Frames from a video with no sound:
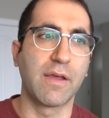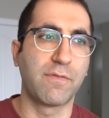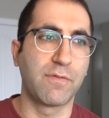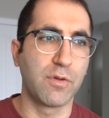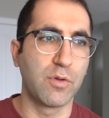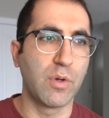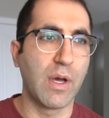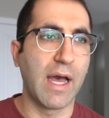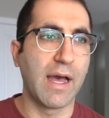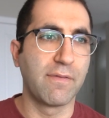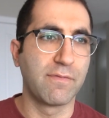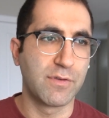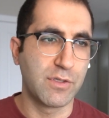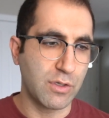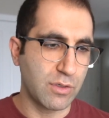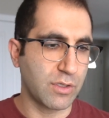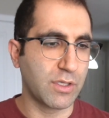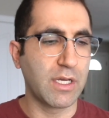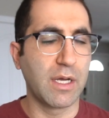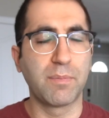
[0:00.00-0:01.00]
if you have
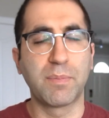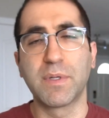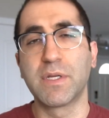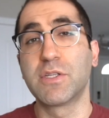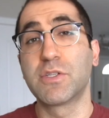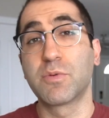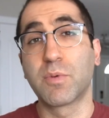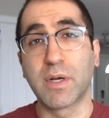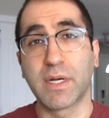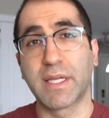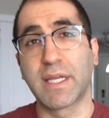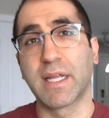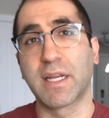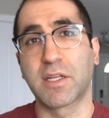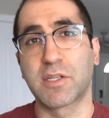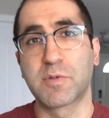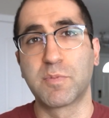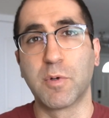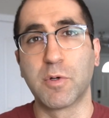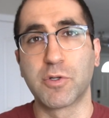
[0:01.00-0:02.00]
certain companies you want to get
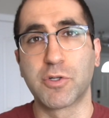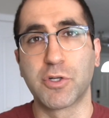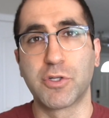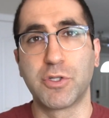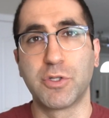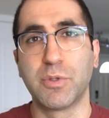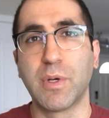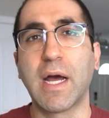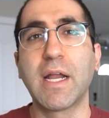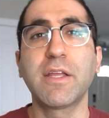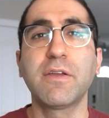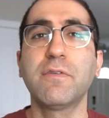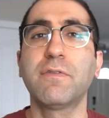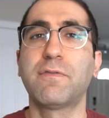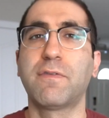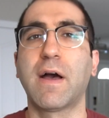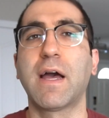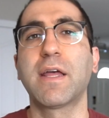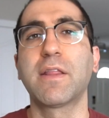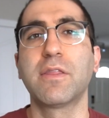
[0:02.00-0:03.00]
exposure to, how do you
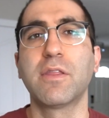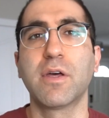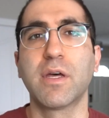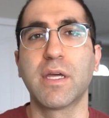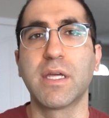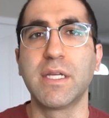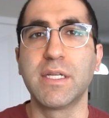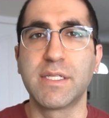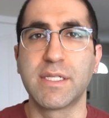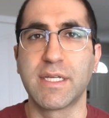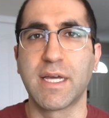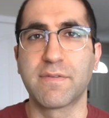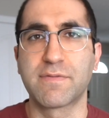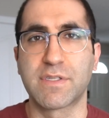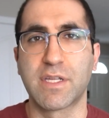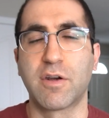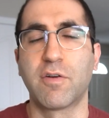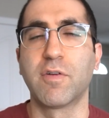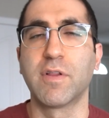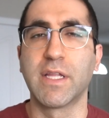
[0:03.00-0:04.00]
find the ETFs
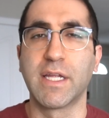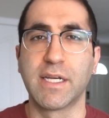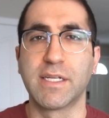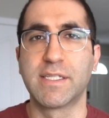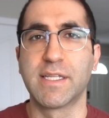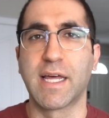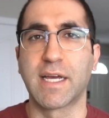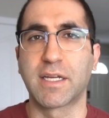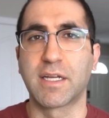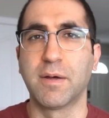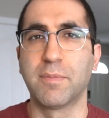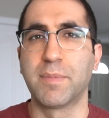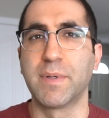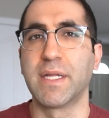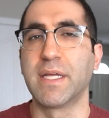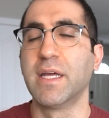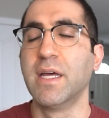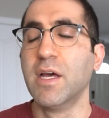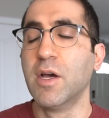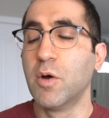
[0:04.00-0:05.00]
that are related to that
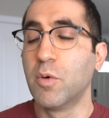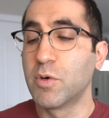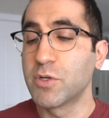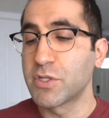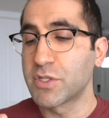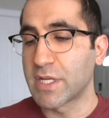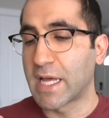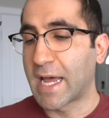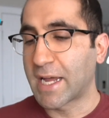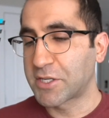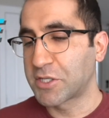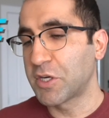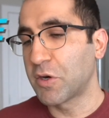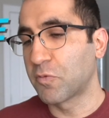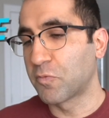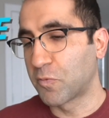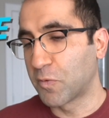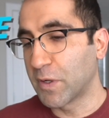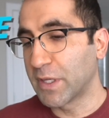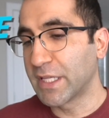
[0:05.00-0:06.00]
company? Which is actually a
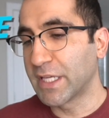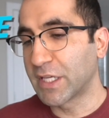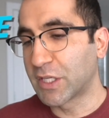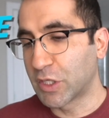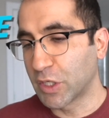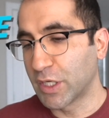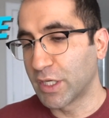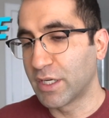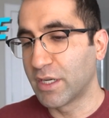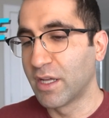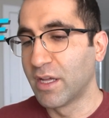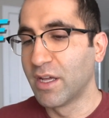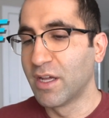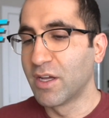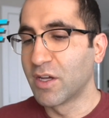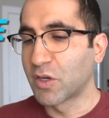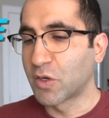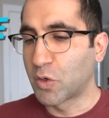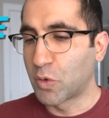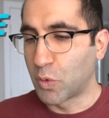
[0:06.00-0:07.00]
really good
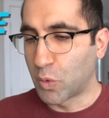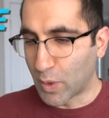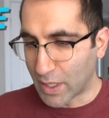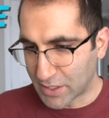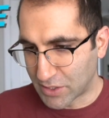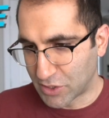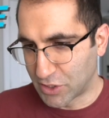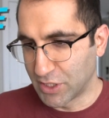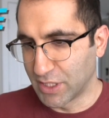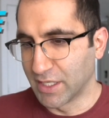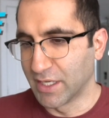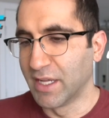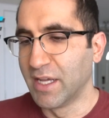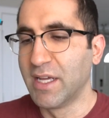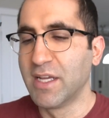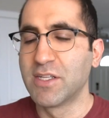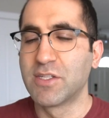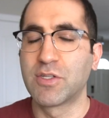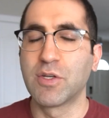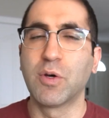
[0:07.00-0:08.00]
question.
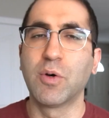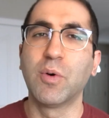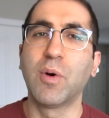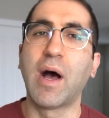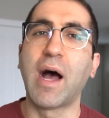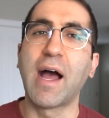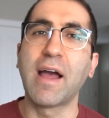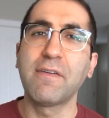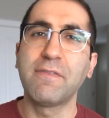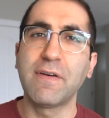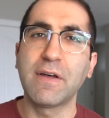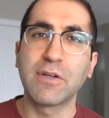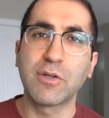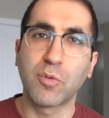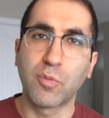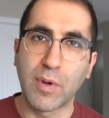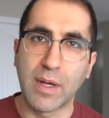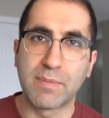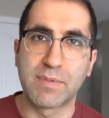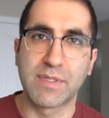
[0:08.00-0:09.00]
So I found a
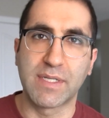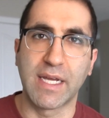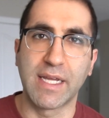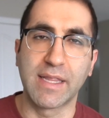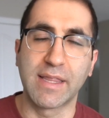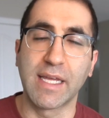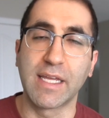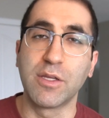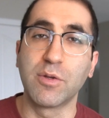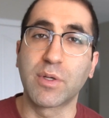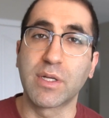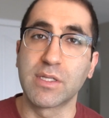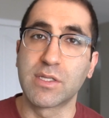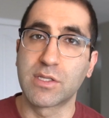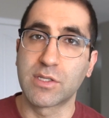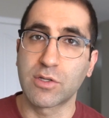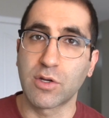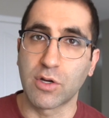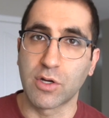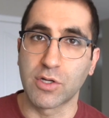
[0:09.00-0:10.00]
website that you can
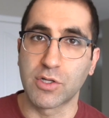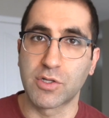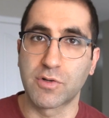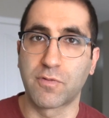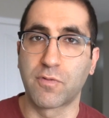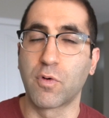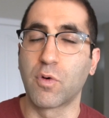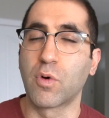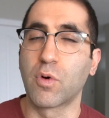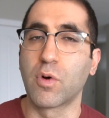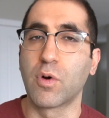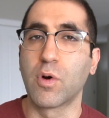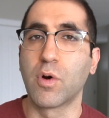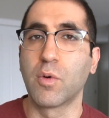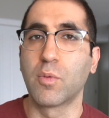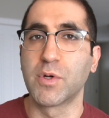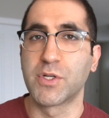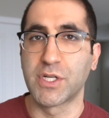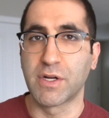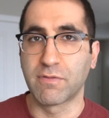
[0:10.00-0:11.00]
search for
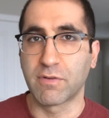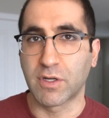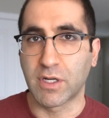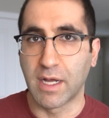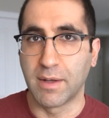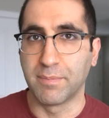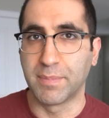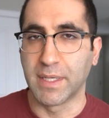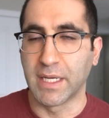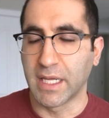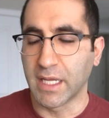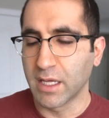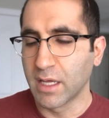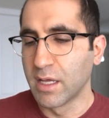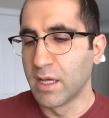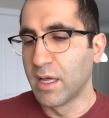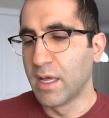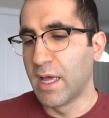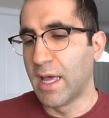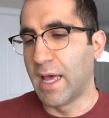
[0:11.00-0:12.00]
whichever company
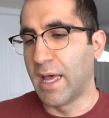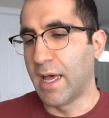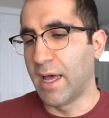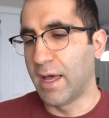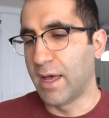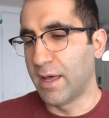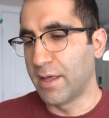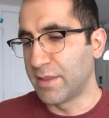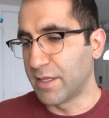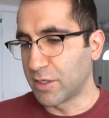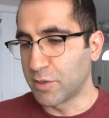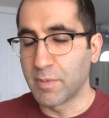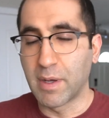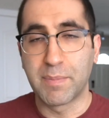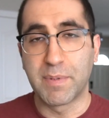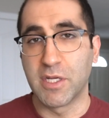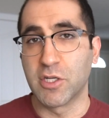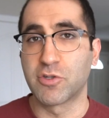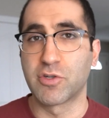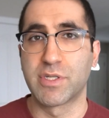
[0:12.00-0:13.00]
that you might
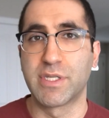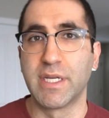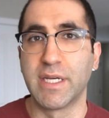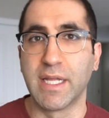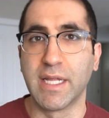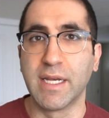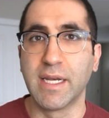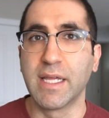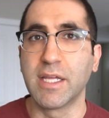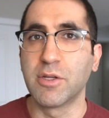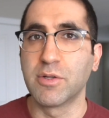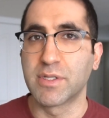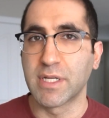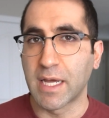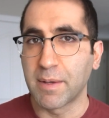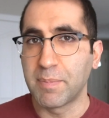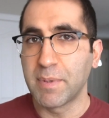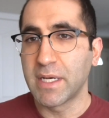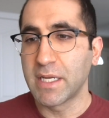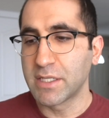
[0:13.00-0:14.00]
be interested in. You
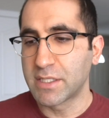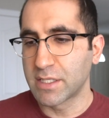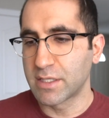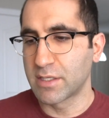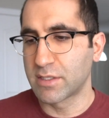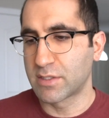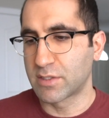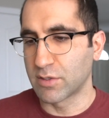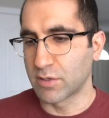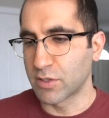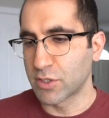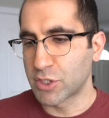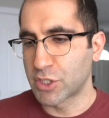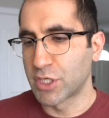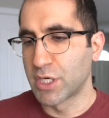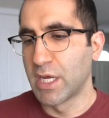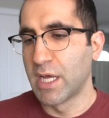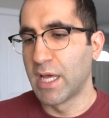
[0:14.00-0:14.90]
type it into the search